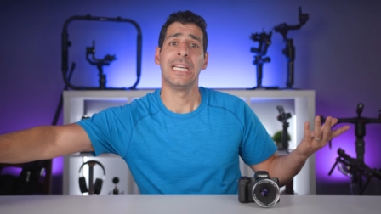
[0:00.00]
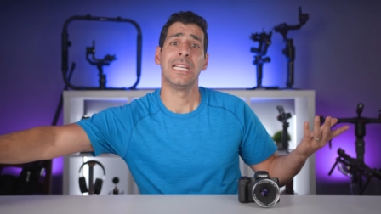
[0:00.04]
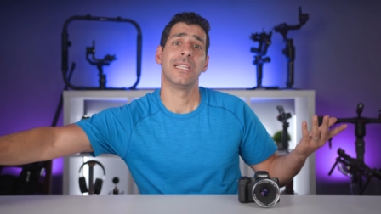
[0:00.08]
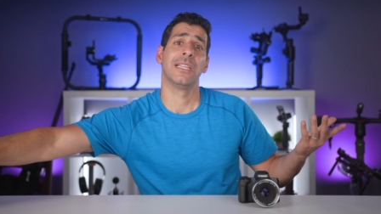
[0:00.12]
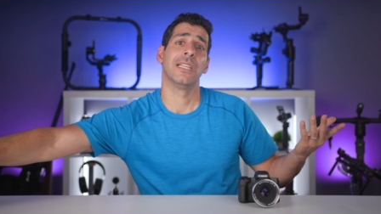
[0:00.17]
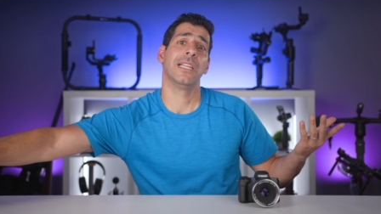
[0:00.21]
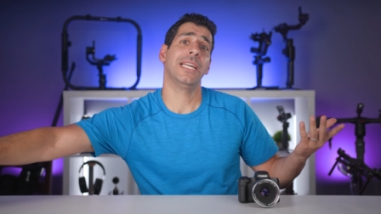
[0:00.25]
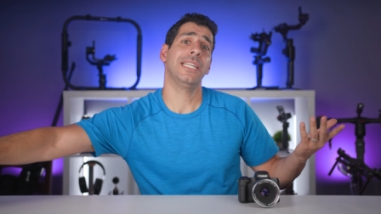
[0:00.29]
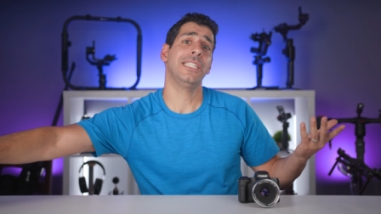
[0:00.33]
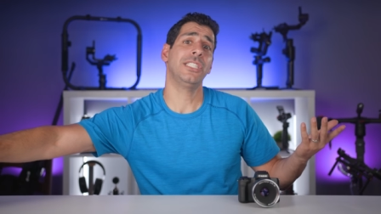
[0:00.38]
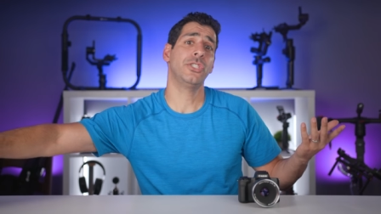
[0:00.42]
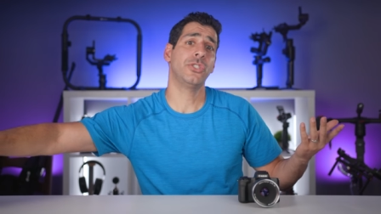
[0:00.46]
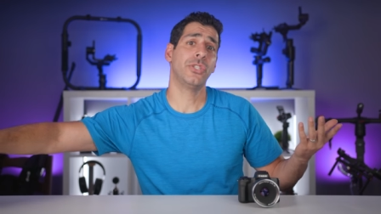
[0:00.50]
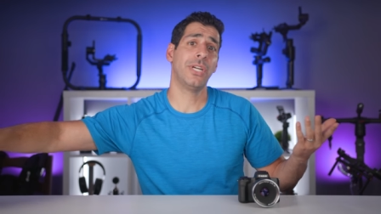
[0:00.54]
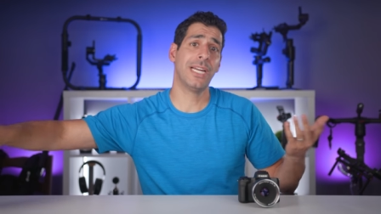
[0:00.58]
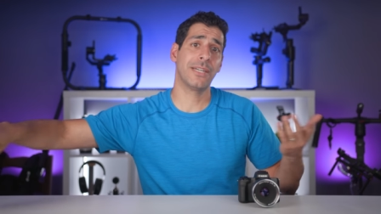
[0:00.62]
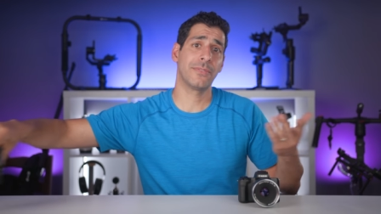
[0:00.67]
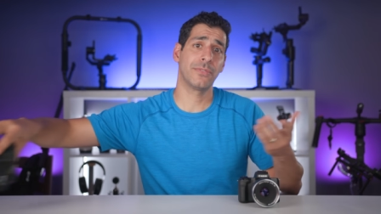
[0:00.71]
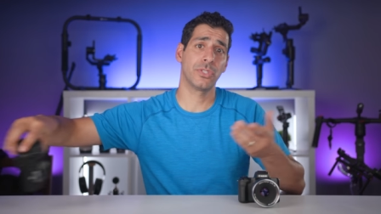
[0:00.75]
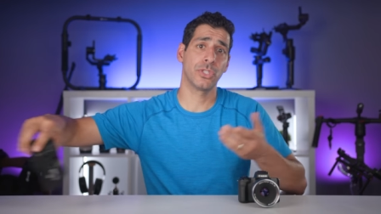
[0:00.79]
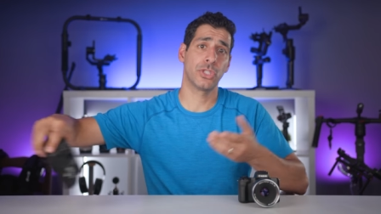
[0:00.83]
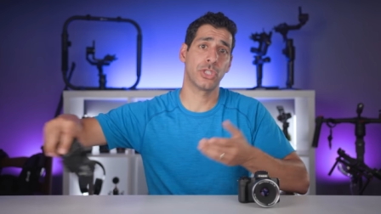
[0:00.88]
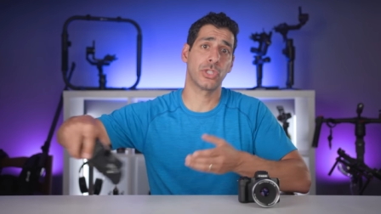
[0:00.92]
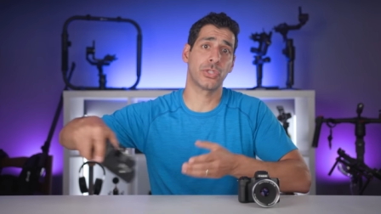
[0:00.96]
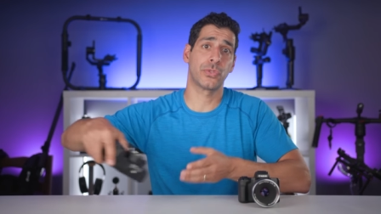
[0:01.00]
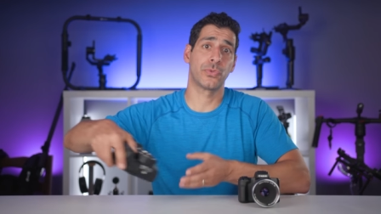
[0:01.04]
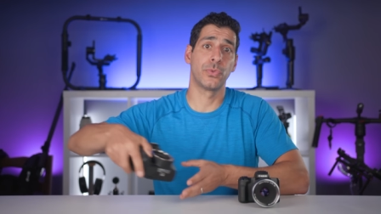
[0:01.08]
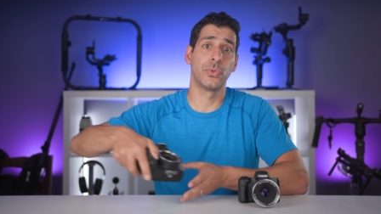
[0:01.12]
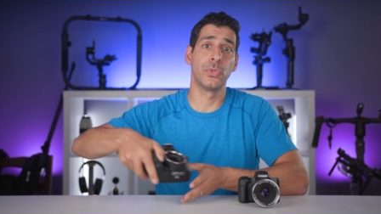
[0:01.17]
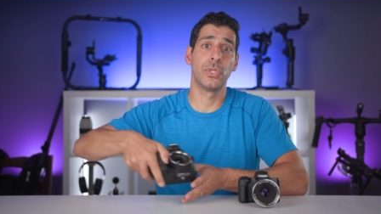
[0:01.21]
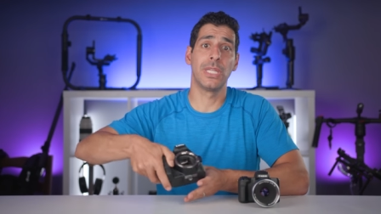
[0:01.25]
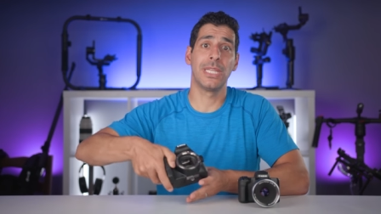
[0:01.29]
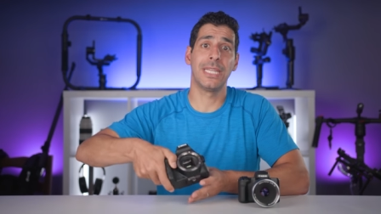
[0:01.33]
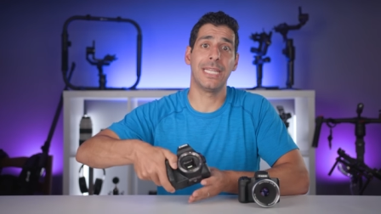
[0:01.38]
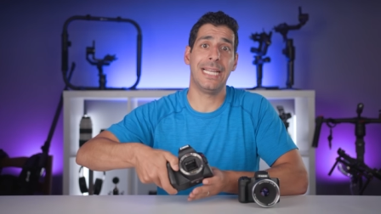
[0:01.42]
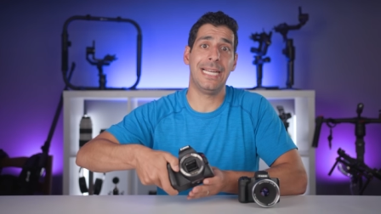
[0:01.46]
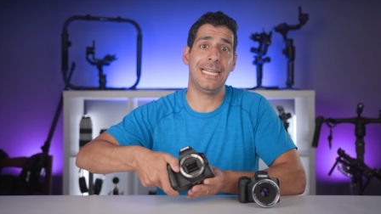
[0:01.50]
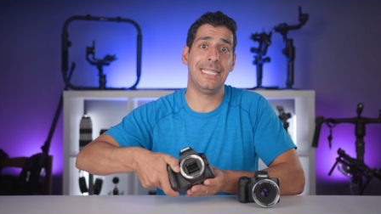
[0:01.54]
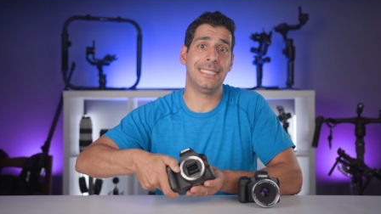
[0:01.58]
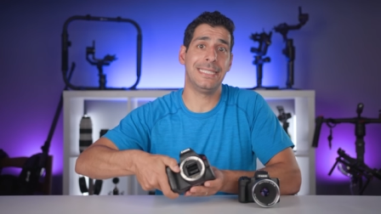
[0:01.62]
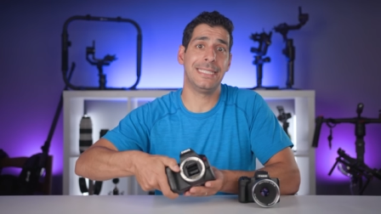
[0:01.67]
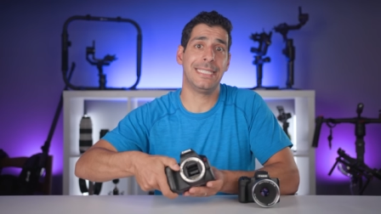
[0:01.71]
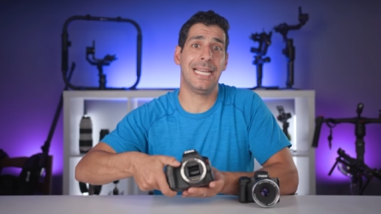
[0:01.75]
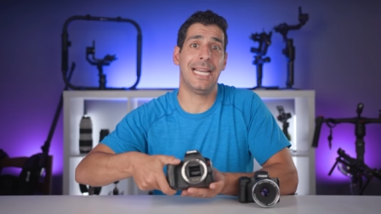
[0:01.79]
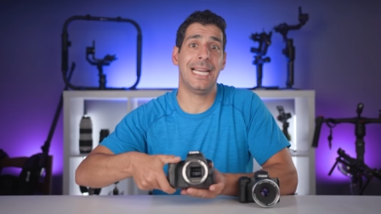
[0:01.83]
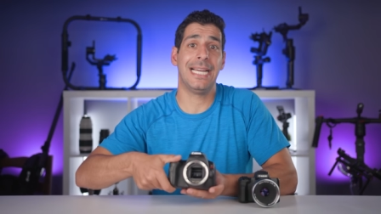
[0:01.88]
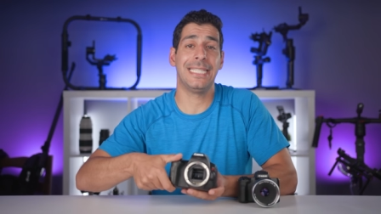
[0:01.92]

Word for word: light travels through the lens